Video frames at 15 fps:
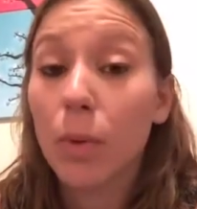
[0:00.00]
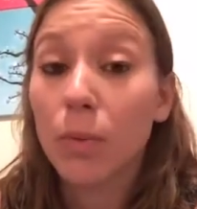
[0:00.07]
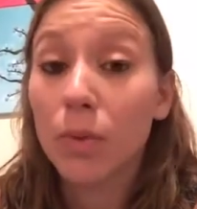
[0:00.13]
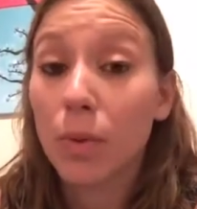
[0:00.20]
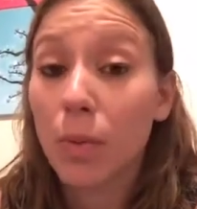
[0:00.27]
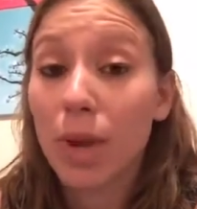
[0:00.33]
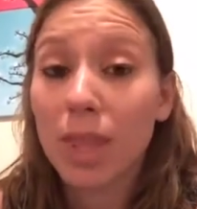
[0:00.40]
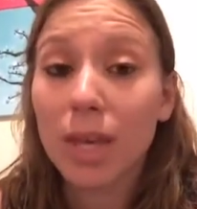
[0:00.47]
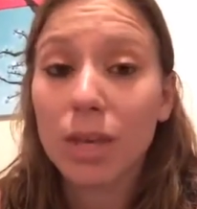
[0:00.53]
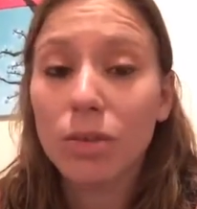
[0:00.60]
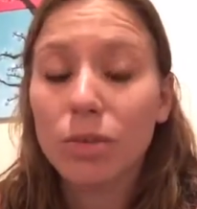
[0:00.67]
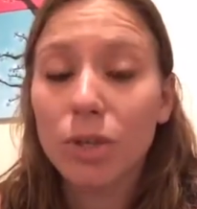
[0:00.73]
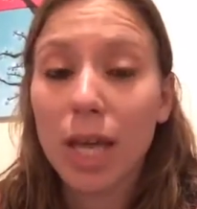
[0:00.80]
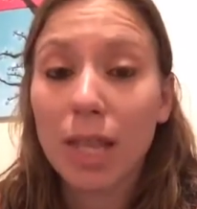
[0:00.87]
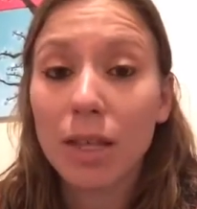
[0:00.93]
The way that you
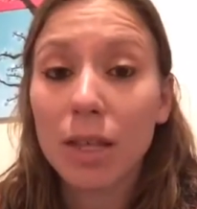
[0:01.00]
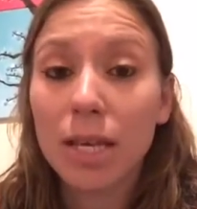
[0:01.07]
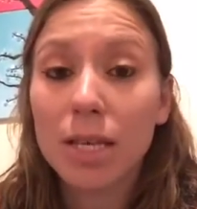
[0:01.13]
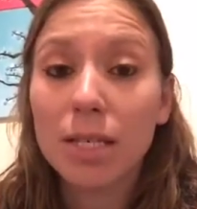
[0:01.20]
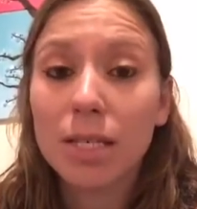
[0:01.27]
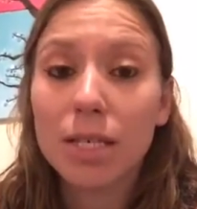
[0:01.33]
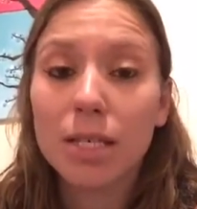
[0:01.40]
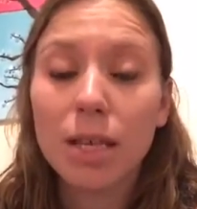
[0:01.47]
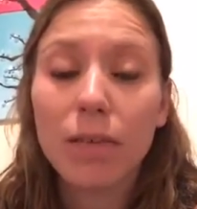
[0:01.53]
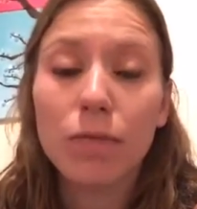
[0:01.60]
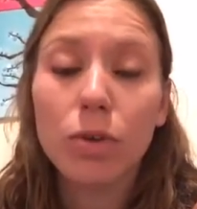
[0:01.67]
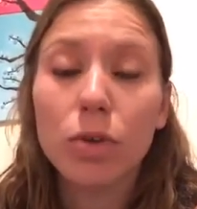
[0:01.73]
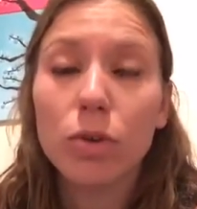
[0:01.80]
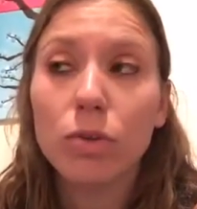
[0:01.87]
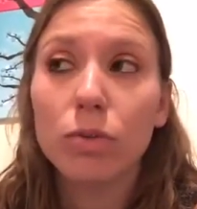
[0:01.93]
get this is if
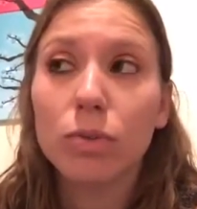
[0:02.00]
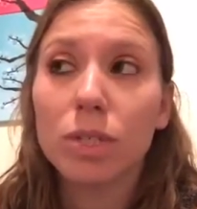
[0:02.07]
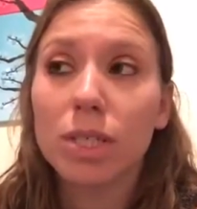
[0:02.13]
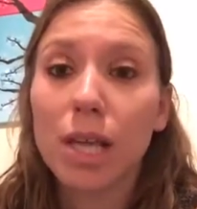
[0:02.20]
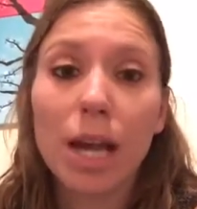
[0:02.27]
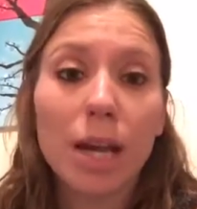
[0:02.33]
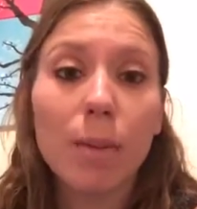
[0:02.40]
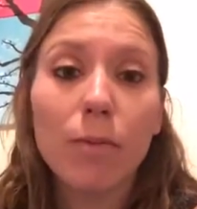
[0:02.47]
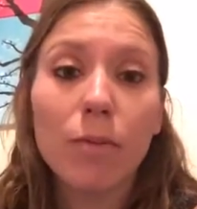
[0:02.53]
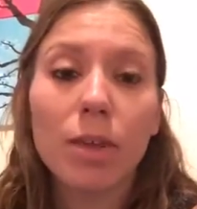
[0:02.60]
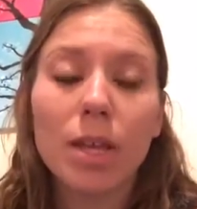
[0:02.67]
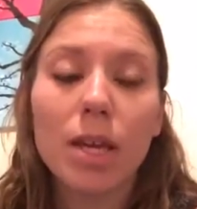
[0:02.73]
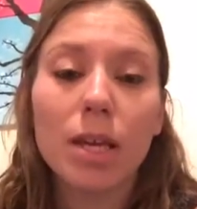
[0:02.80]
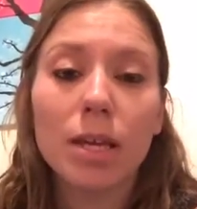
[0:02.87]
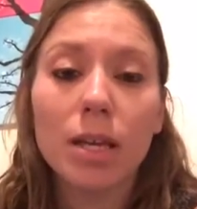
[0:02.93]
you sign up for
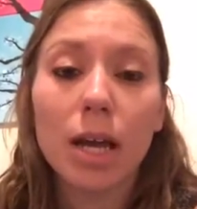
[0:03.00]
the